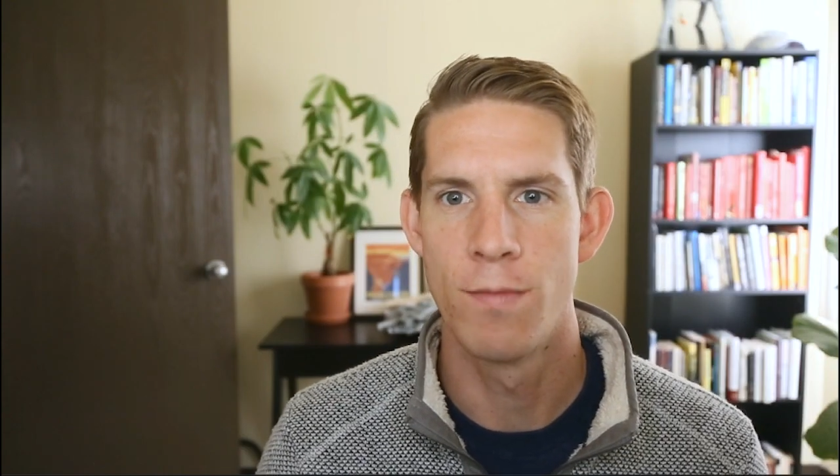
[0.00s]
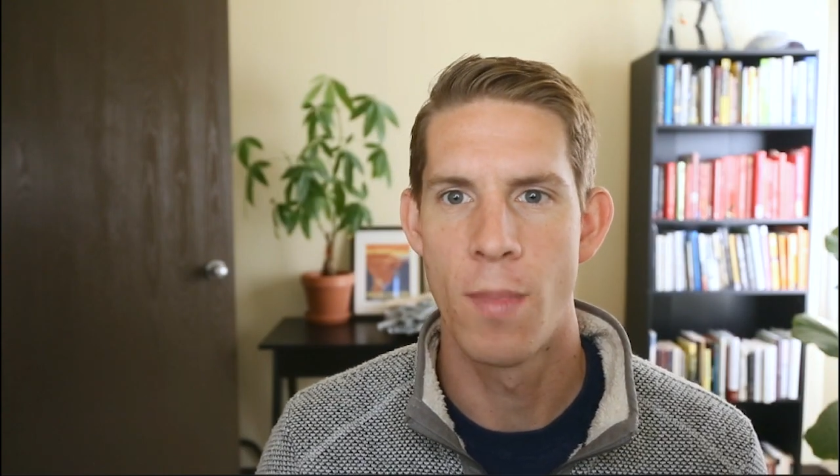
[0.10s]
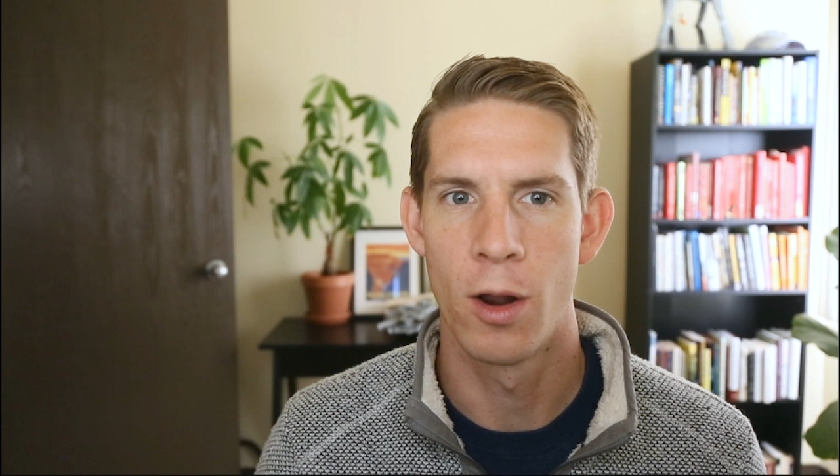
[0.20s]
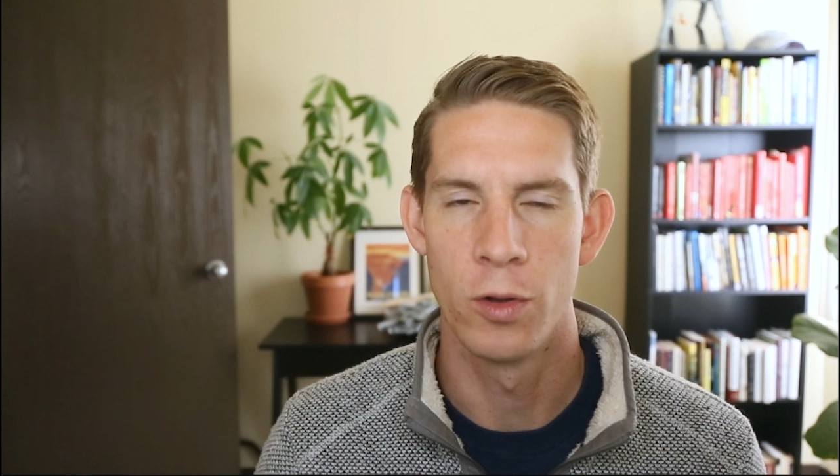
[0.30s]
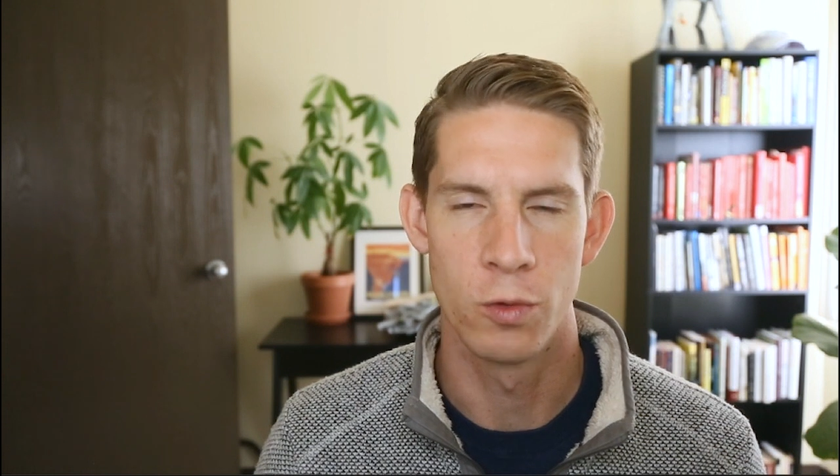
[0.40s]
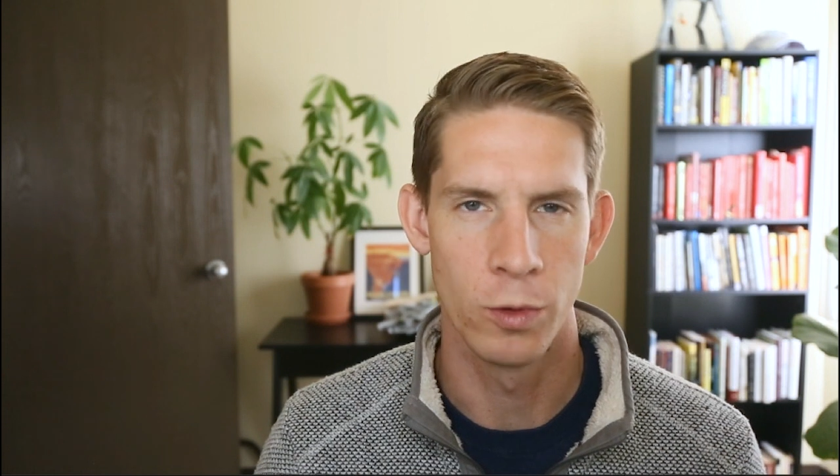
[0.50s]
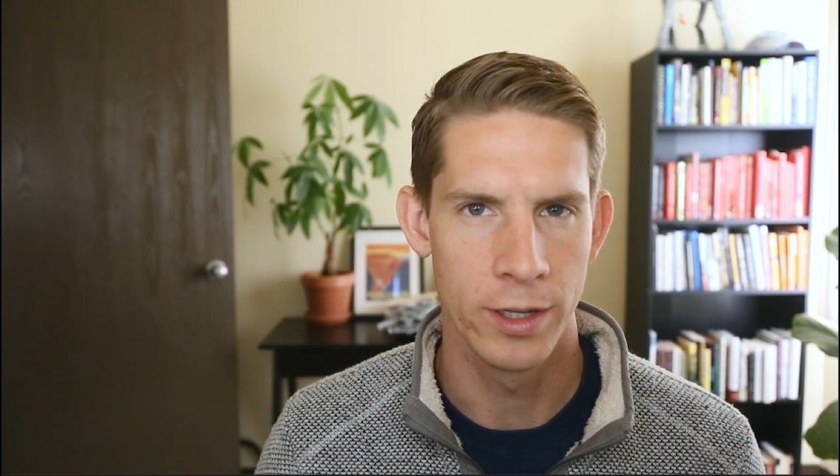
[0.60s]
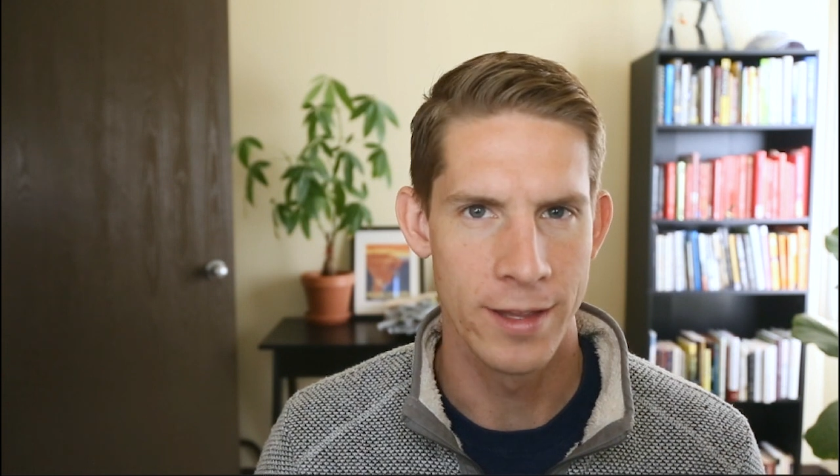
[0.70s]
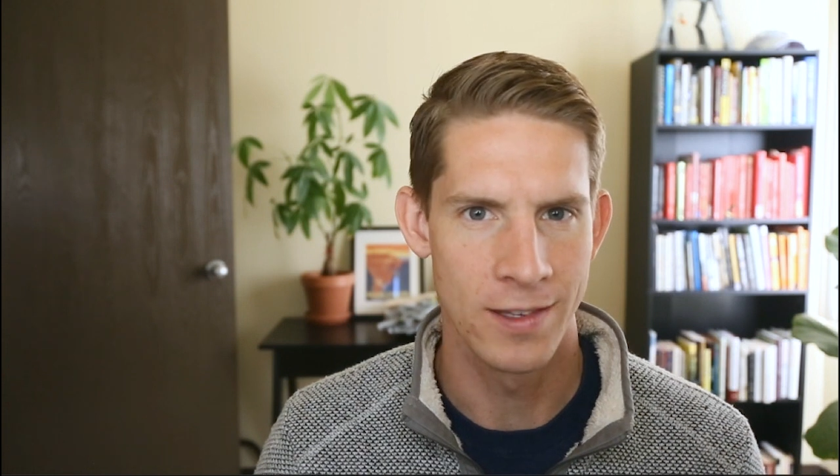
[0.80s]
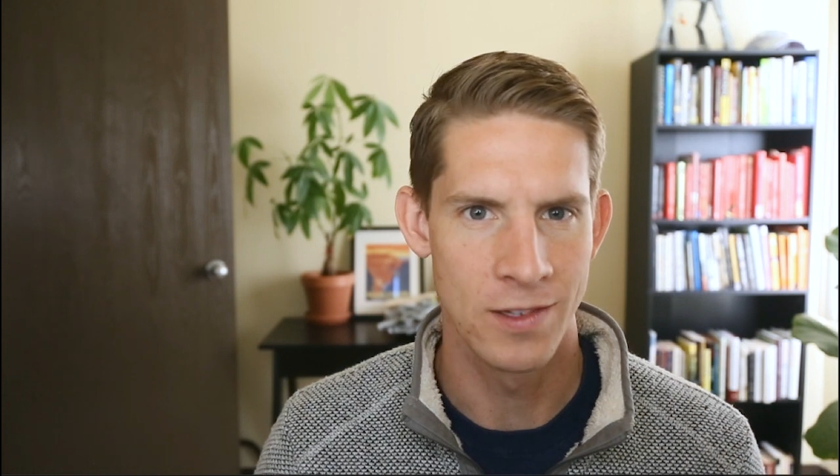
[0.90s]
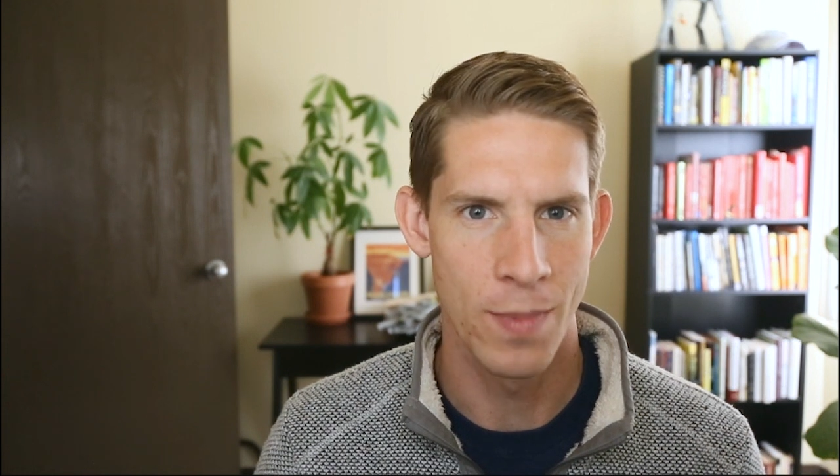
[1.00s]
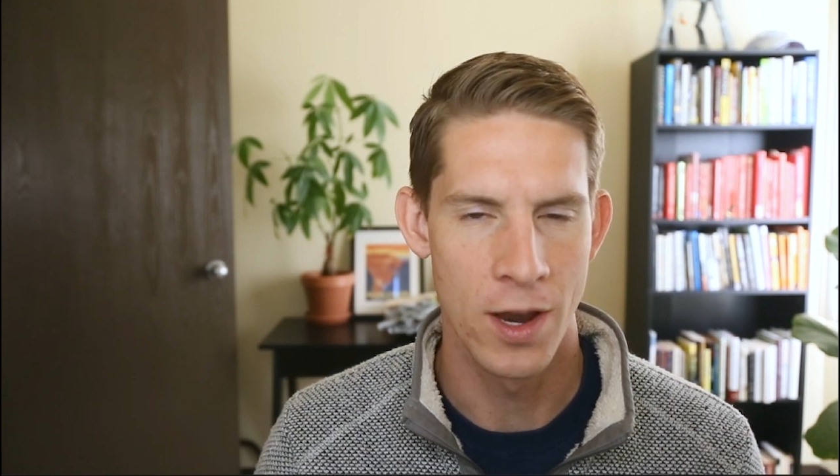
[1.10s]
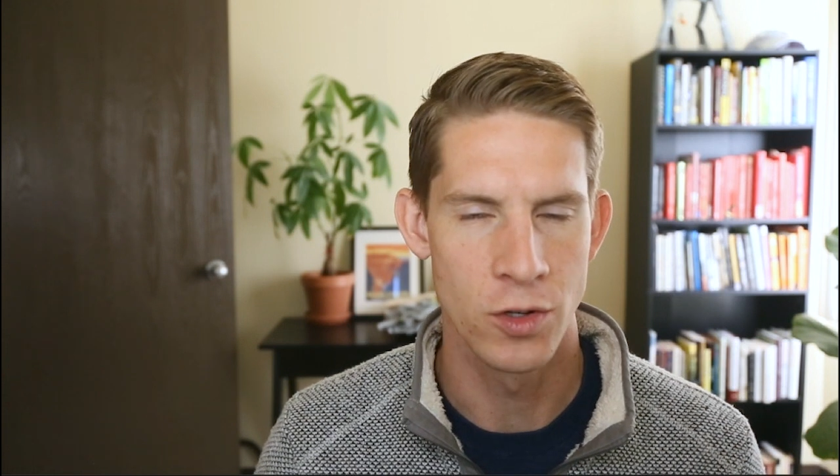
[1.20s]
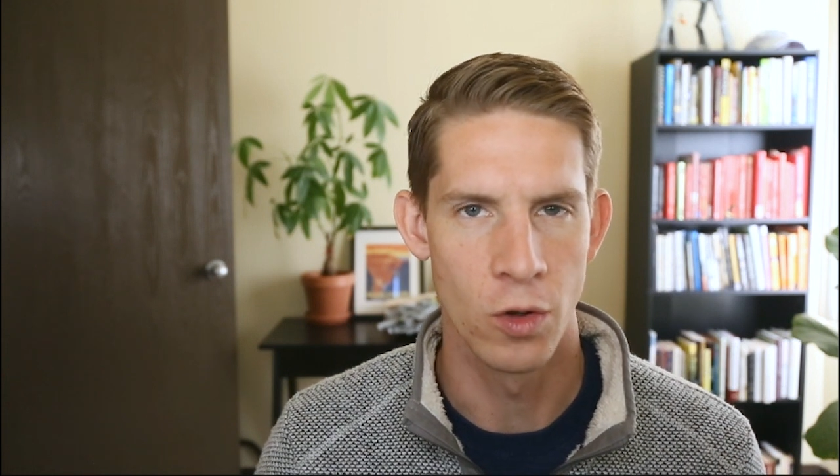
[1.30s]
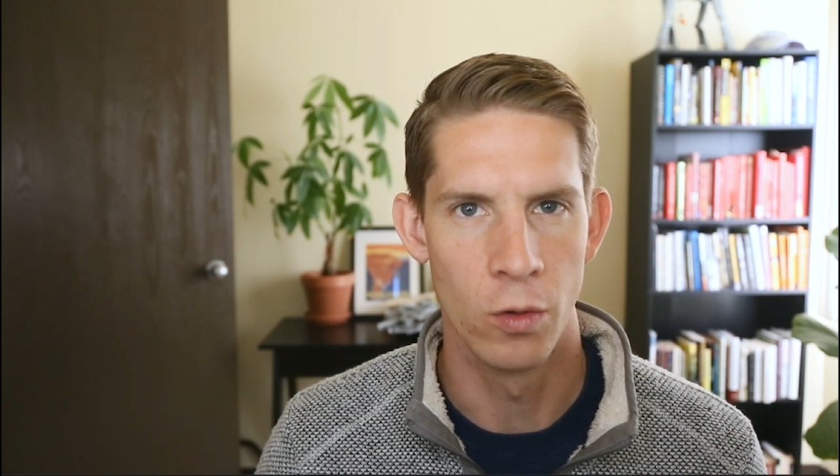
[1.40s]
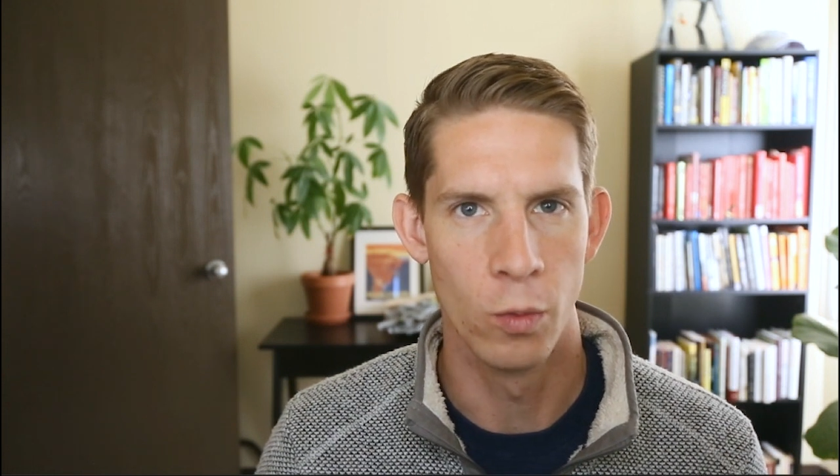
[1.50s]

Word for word: model is really that special,